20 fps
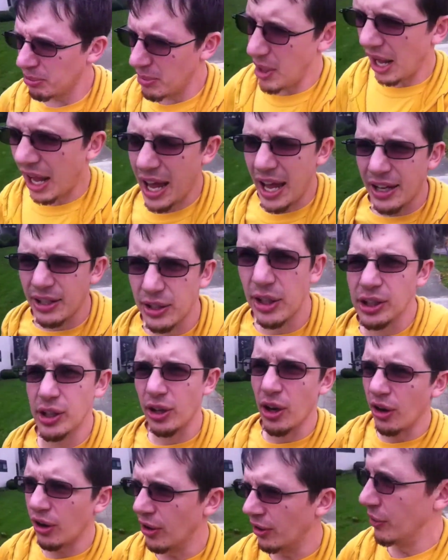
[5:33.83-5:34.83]
ahead of the
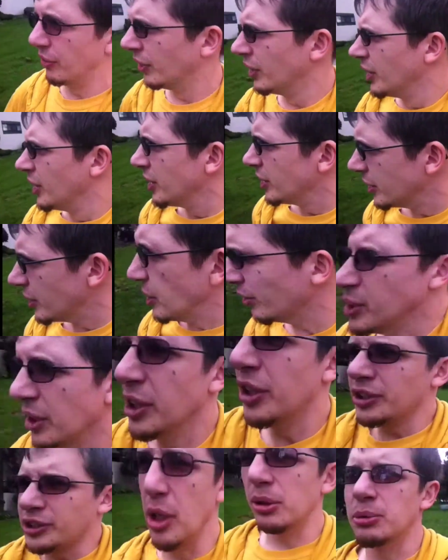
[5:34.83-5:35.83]
curve? You know,
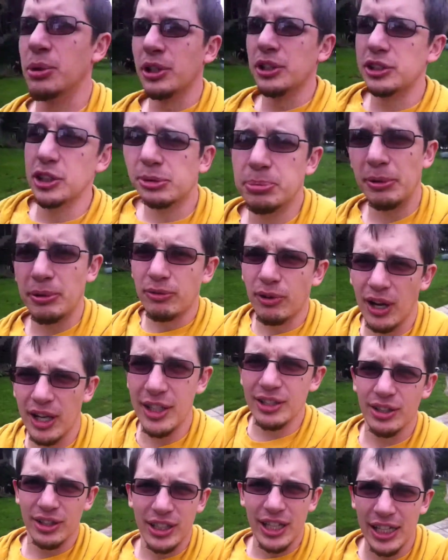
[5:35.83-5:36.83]
you don't want to just be
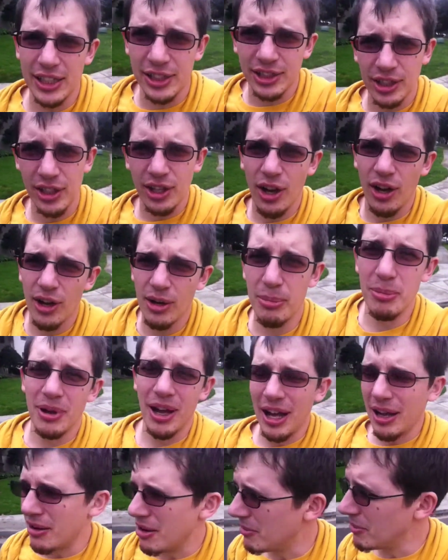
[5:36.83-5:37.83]
riding on the edge of the curb.
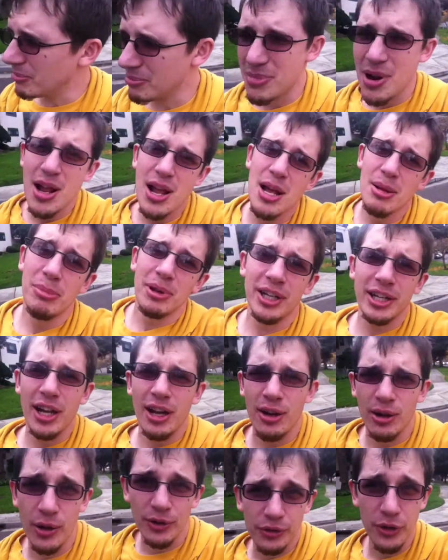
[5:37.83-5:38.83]
Bloody
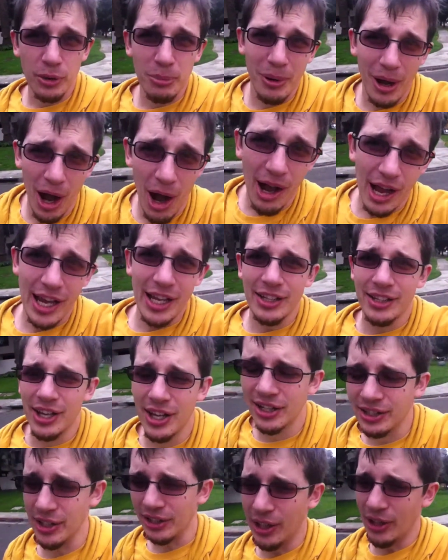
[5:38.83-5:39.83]
hell, if you're behind,
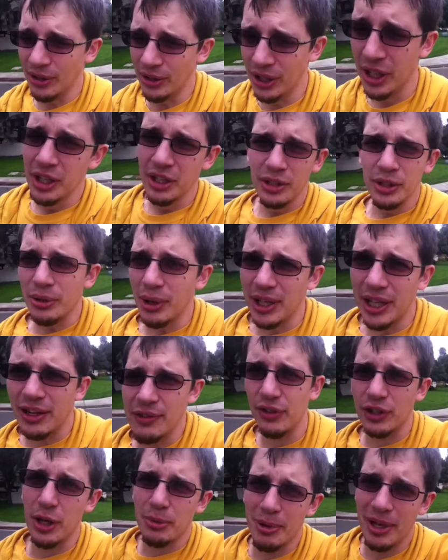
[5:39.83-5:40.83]
you know, you ain't never
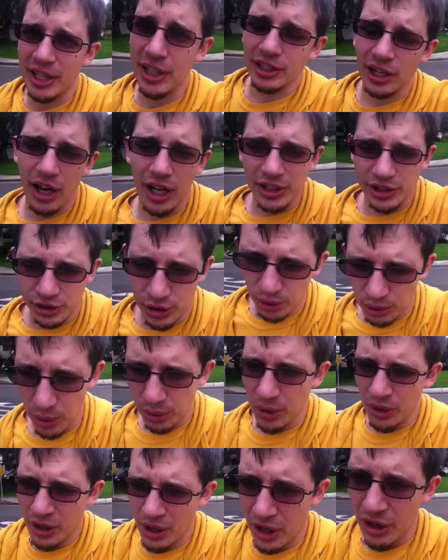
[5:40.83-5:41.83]
going to make it to high school,
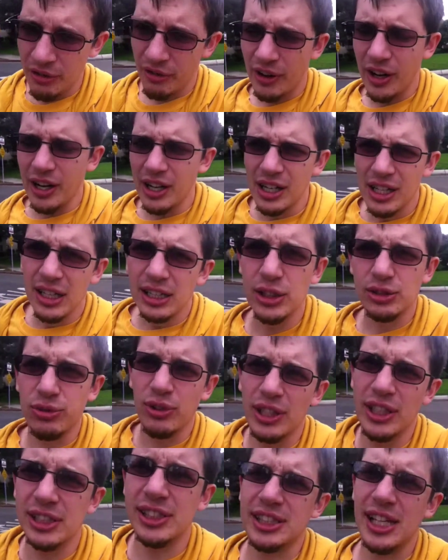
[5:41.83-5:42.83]
right? It's
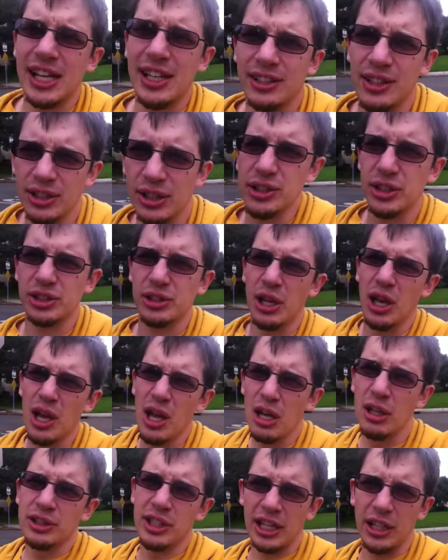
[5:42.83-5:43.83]
really sad because
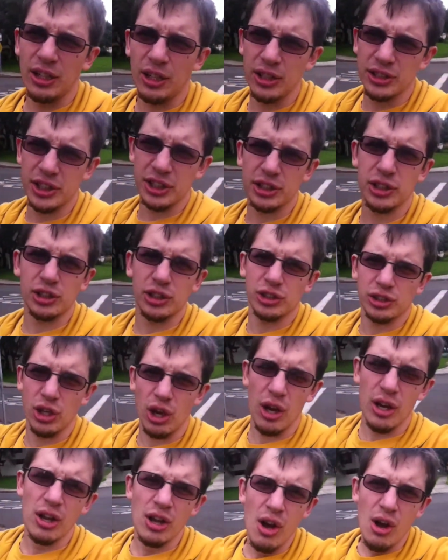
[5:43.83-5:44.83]
technology is just
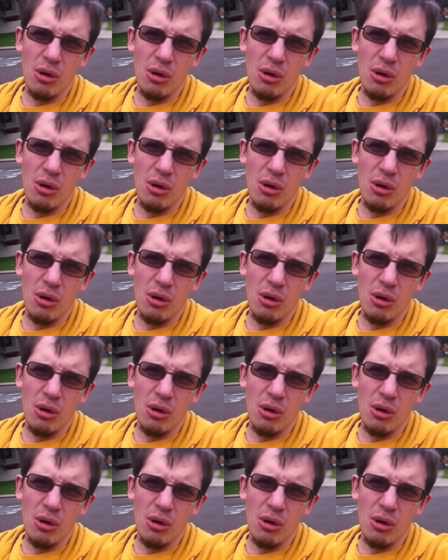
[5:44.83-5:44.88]
going